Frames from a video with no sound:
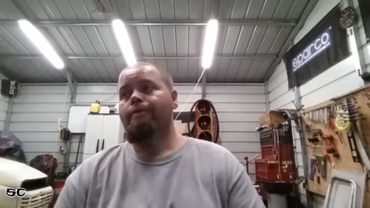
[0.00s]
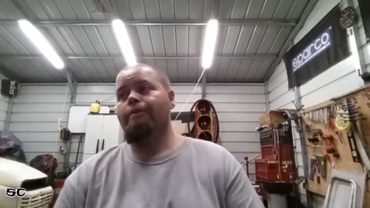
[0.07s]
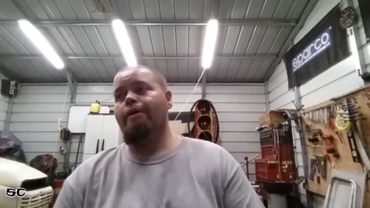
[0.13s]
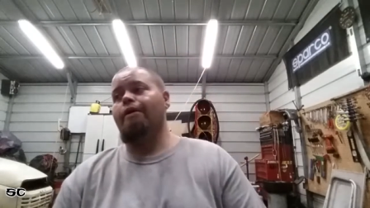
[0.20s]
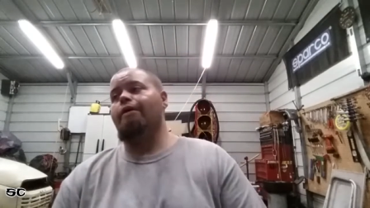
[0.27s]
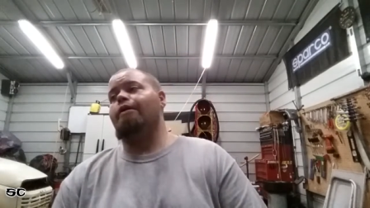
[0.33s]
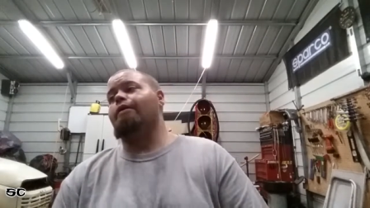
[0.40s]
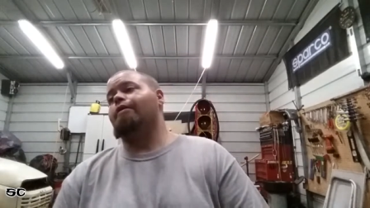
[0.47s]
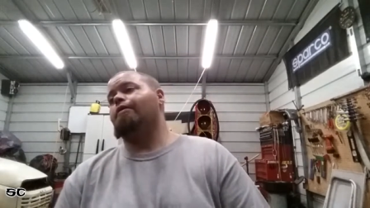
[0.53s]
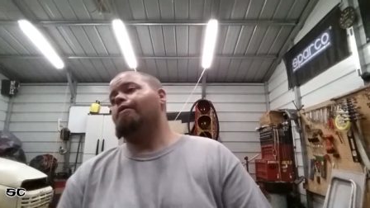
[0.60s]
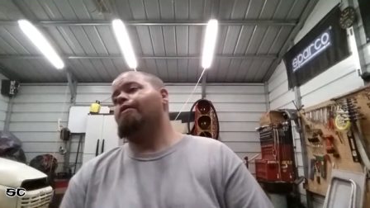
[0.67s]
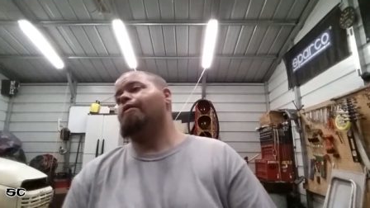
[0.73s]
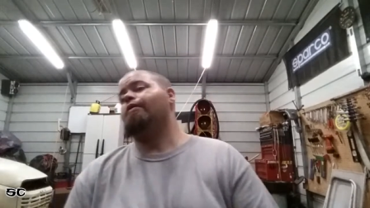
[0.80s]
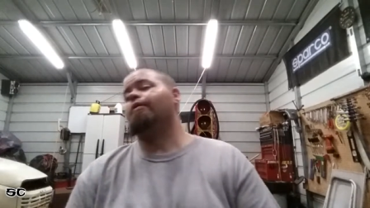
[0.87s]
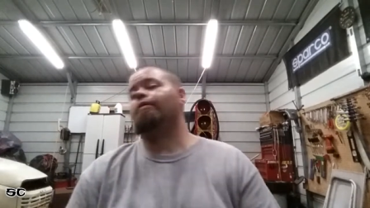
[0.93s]
And
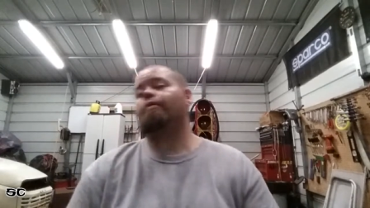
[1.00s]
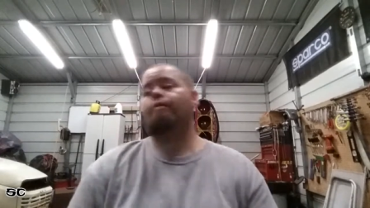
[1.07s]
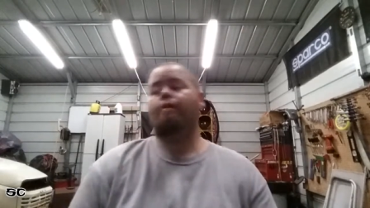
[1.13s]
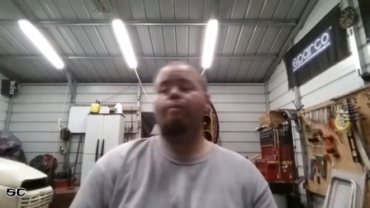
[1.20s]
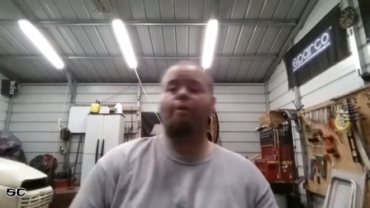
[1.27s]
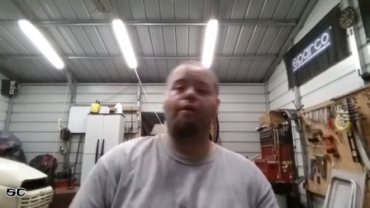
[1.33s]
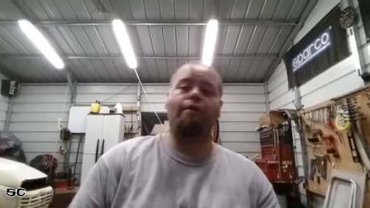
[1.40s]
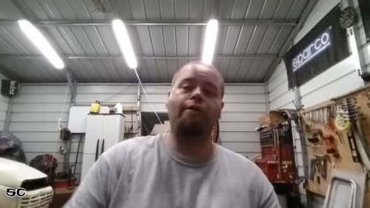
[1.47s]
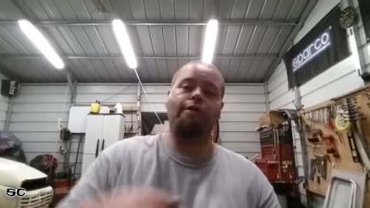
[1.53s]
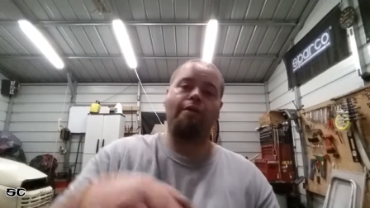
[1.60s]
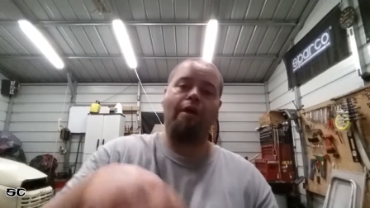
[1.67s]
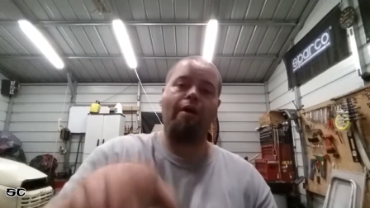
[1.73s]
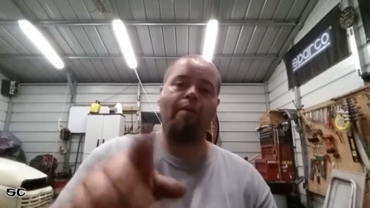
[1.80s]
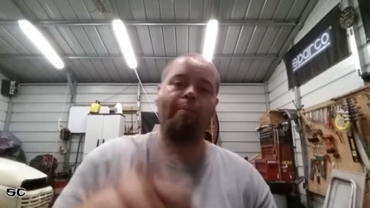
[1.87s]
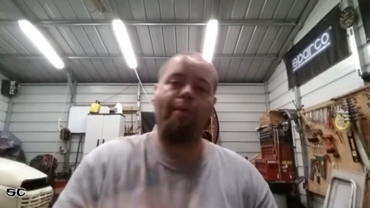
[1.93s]
uh, I mean, this
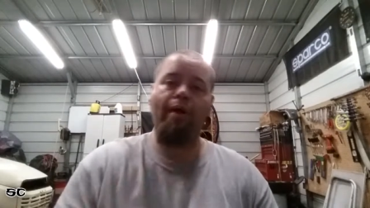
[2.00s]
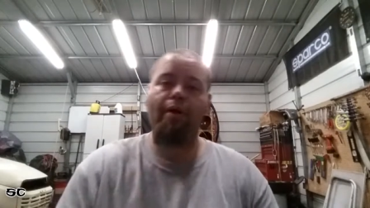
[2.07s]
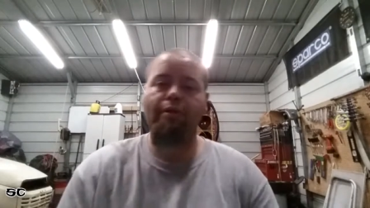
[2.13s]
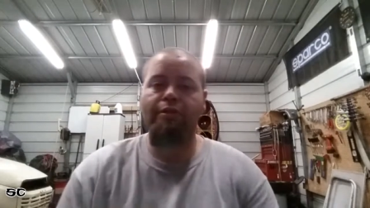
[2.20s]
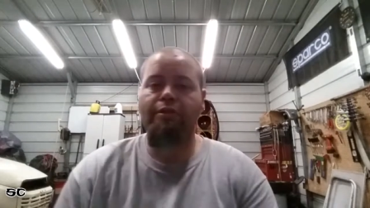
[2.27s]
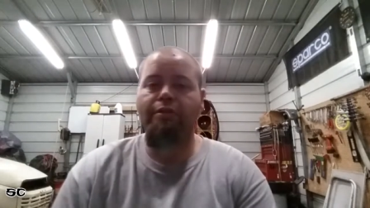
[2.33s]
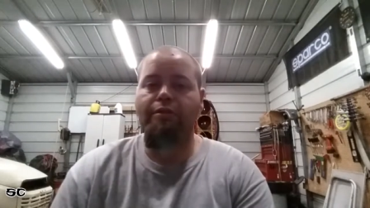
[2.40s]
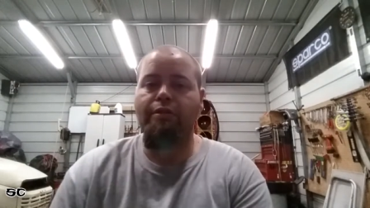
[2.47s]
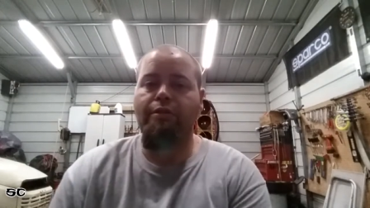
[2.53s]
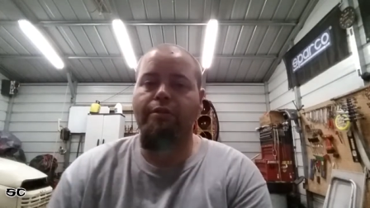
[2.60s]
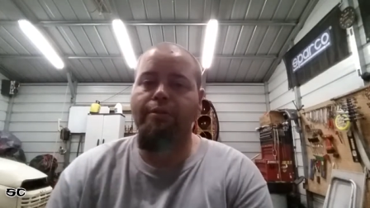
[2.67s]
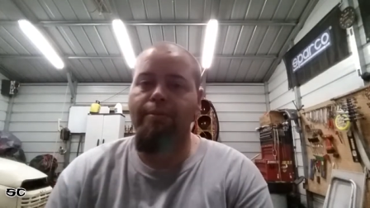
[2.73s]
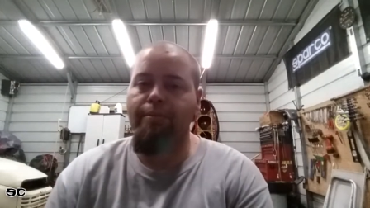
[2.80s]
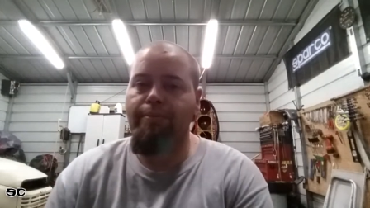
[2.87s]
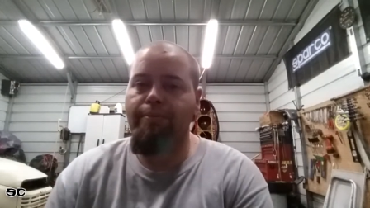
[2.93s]
OtterBox is
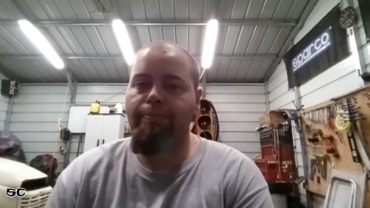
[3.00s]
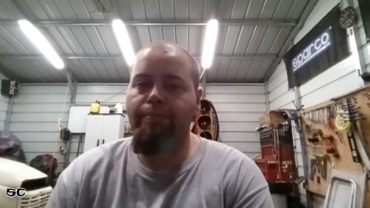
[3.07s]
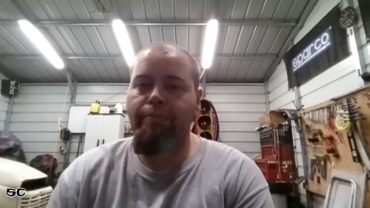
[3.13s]
the